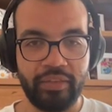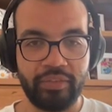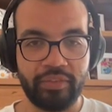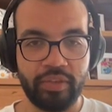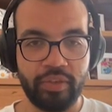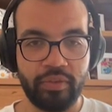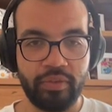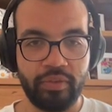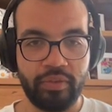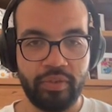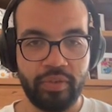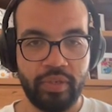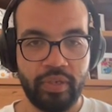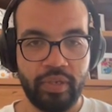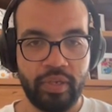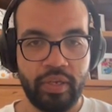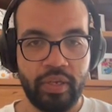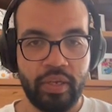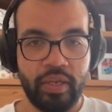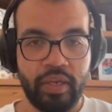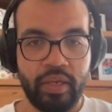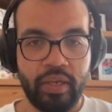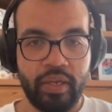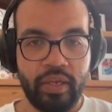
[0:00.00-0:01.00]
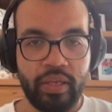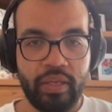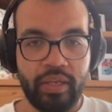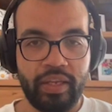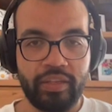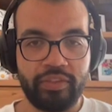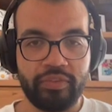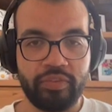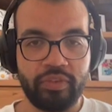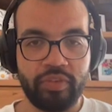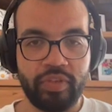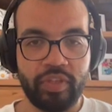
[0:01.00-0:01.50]
gone.
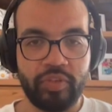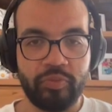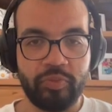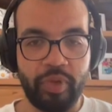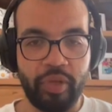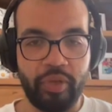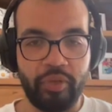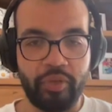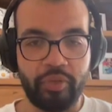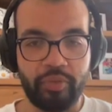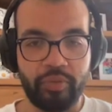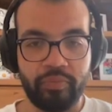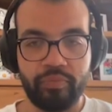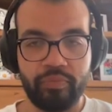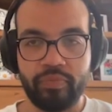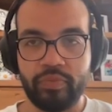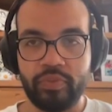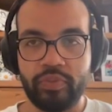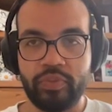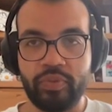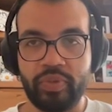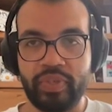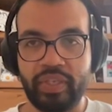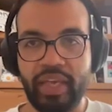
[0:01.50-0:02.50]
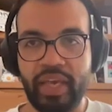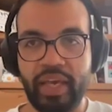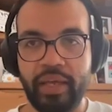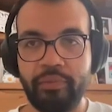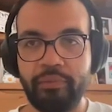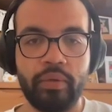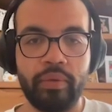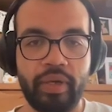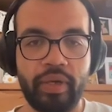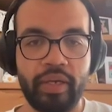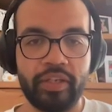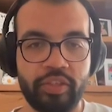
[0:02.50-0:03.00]
Next we'll do this bloke. So
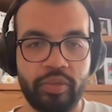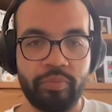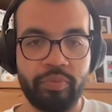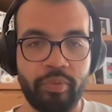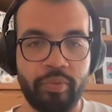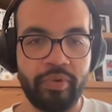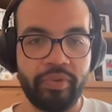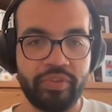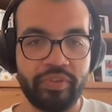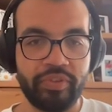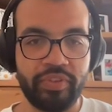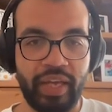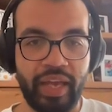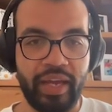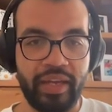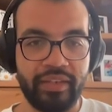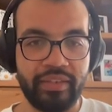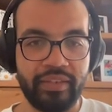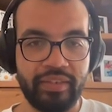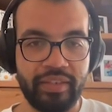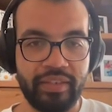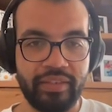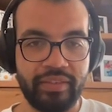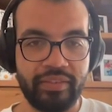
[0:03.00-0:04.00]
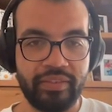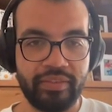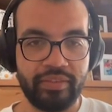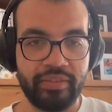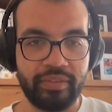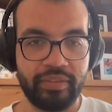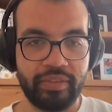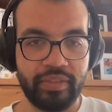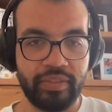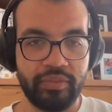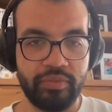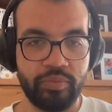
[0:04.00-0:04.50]
again, actually I'll probably just add
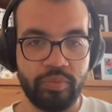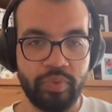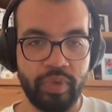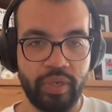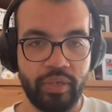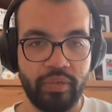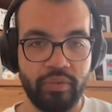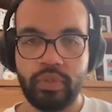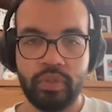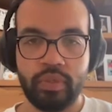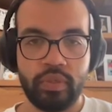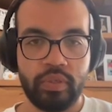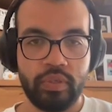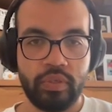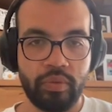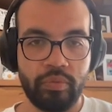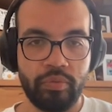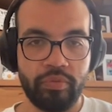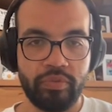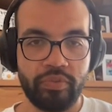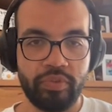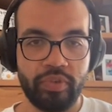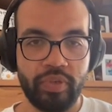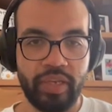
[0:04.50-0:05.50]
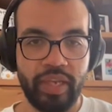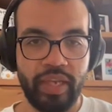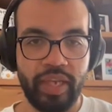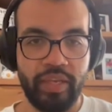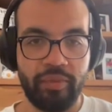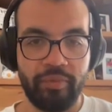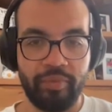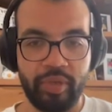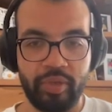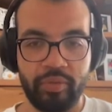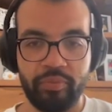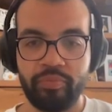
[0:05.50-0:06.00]
this as well. It's not
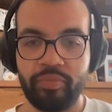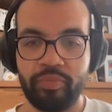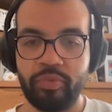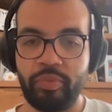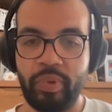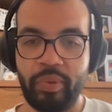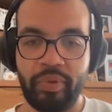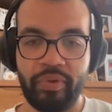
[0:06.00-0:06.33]
letting me. So maybe